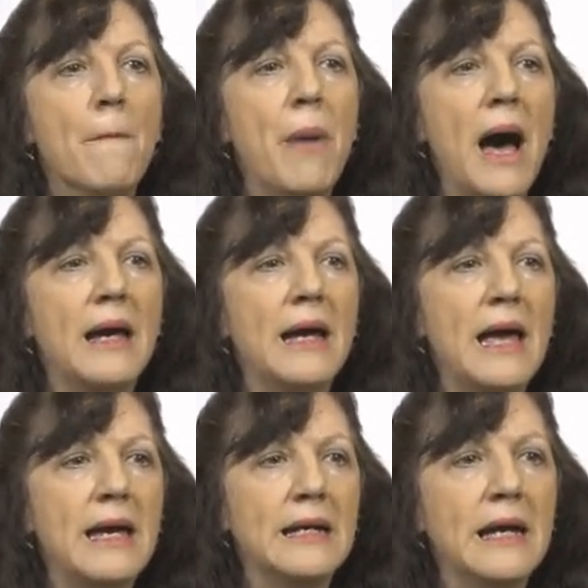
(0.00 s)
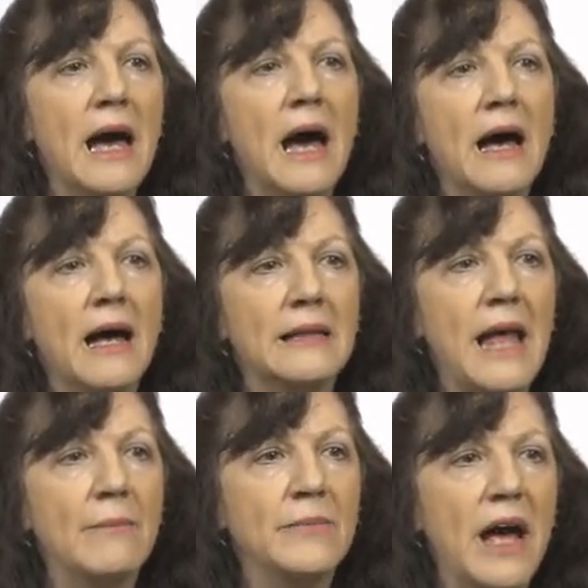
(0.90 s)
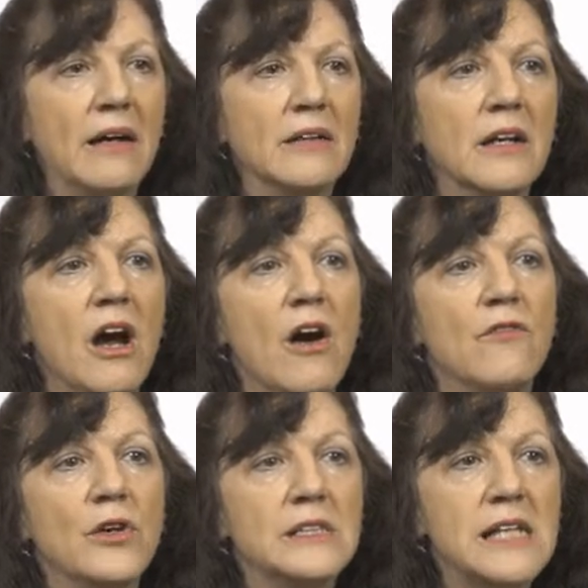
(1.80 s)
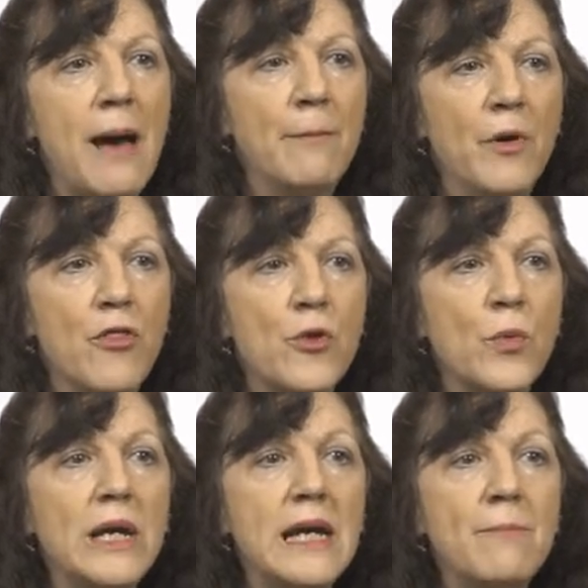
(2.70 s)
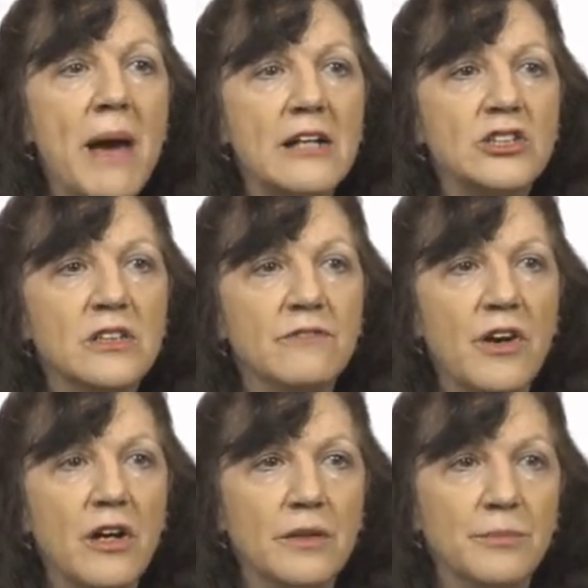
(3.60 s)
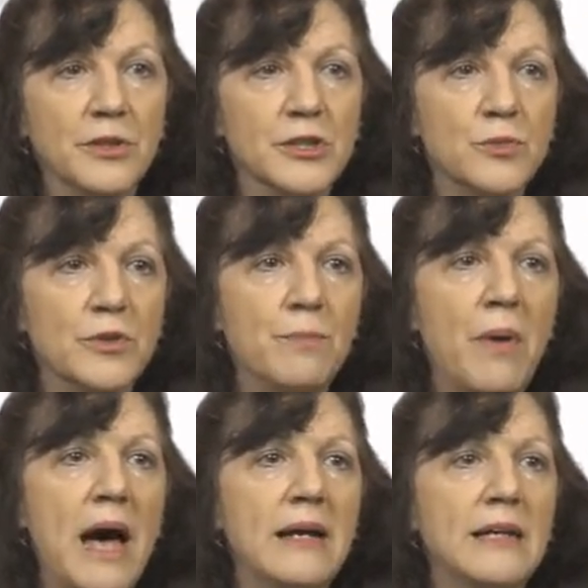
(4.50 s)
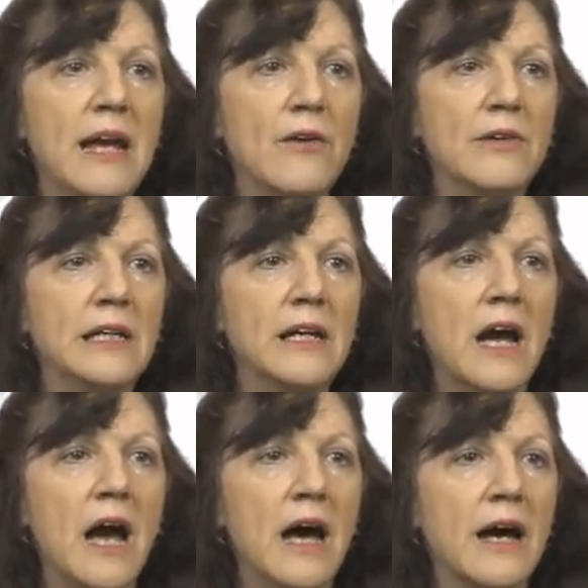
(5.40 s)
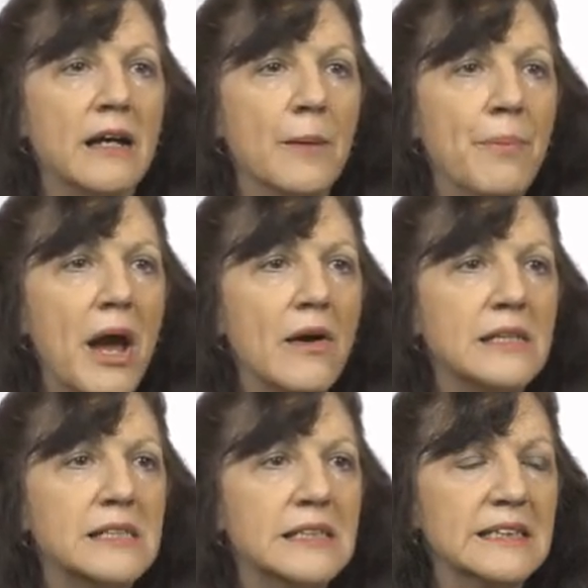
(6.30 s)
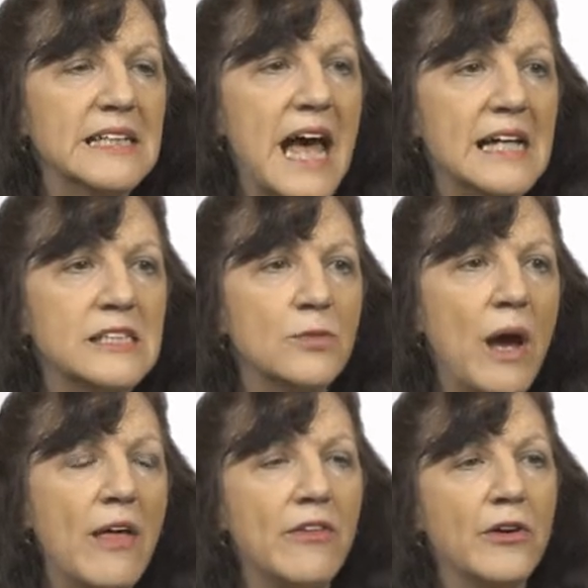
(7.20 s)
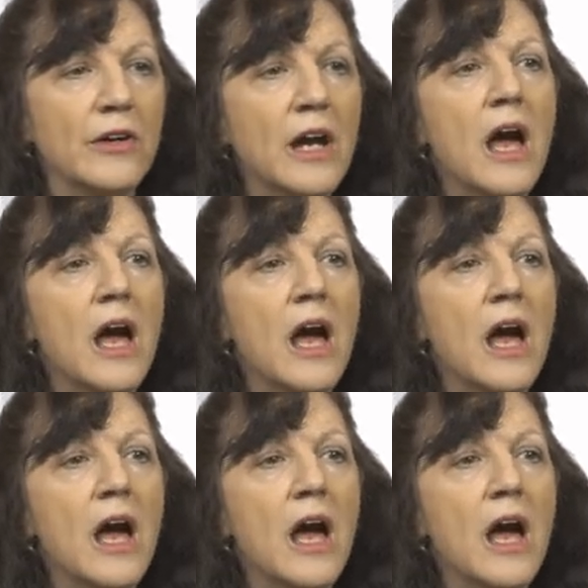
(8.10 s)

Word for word: by a uh, lambda. For example, three matching variables with binary uh, comparison tests whether